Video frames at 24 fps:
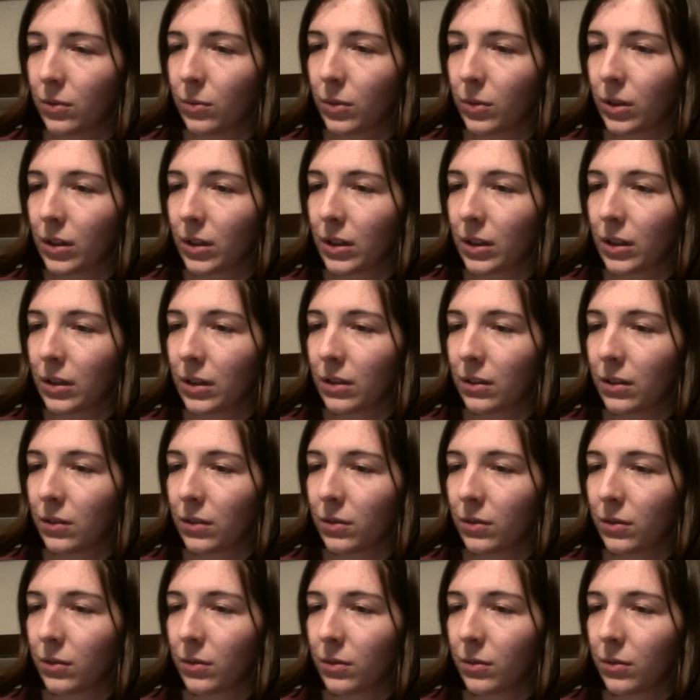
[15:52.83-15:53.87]
1,
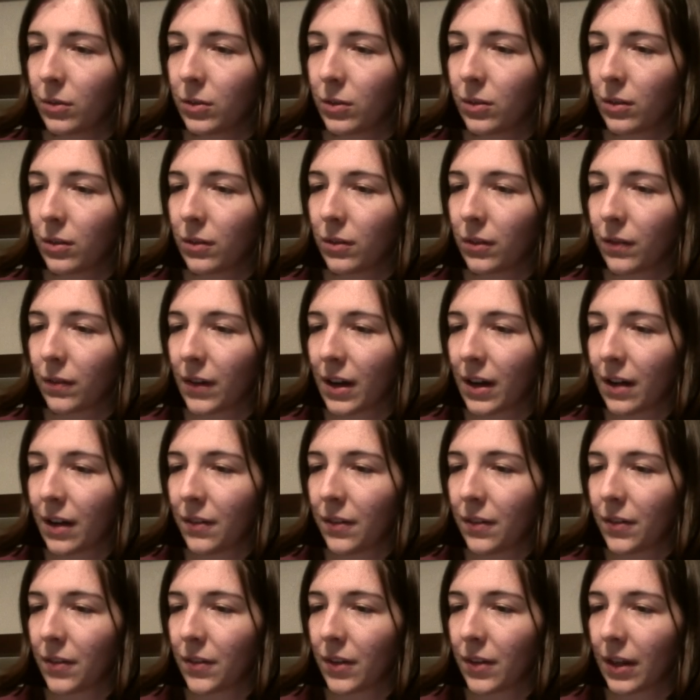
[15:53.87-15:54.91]
2, 3, 4, 5,
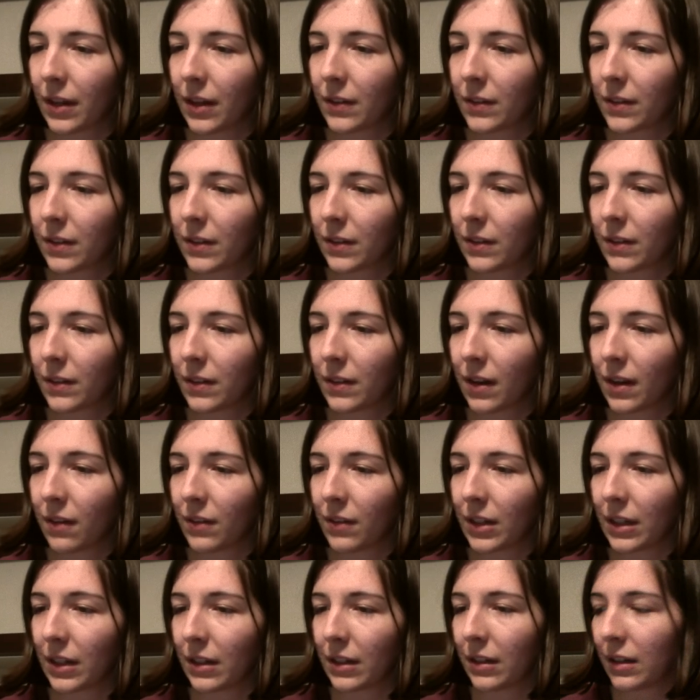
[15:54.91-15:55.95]
6,
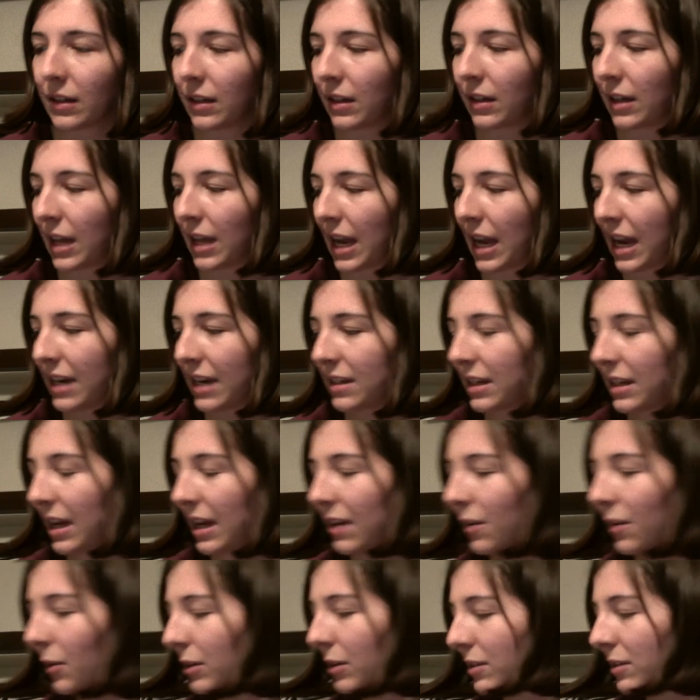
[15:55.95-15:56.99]
7, 8.
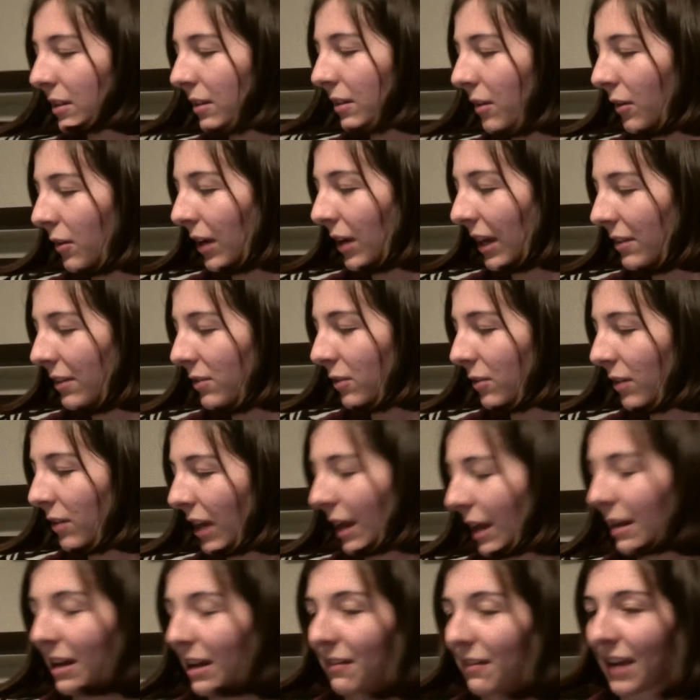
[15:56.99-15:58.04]
Yeah, no, I didn't. Okay, so
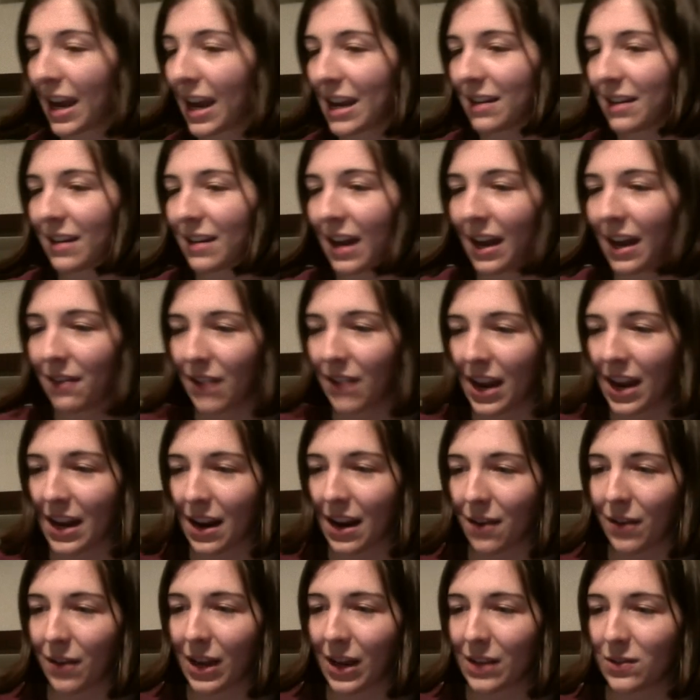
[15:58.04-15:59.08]
I have 8
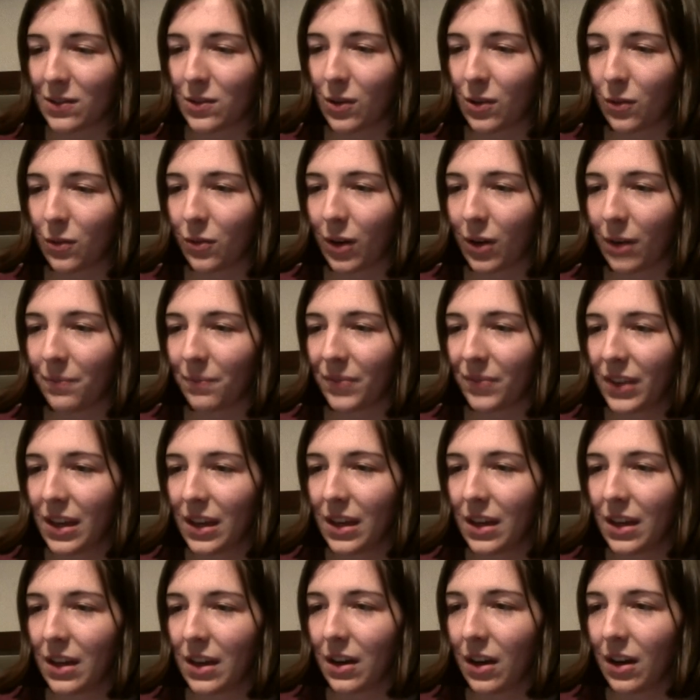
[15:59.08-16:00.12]
out of 8 so far.
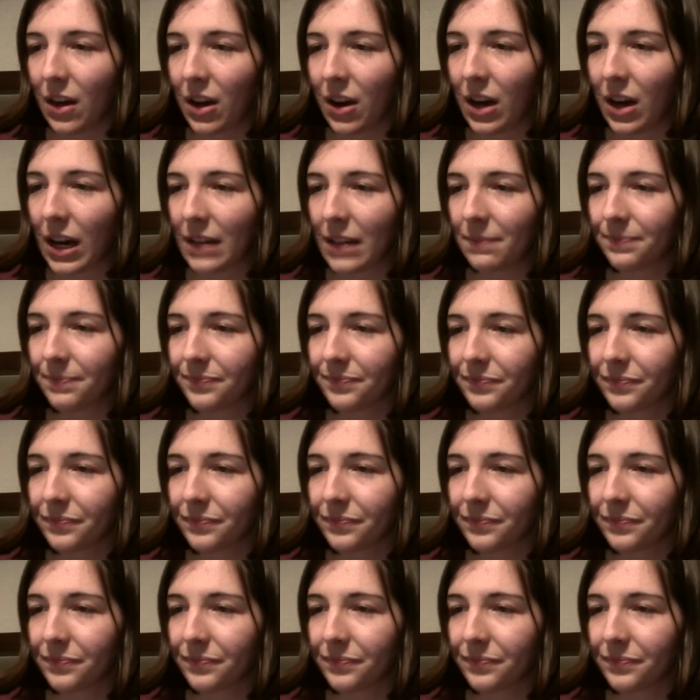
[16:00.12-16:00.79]
Alright.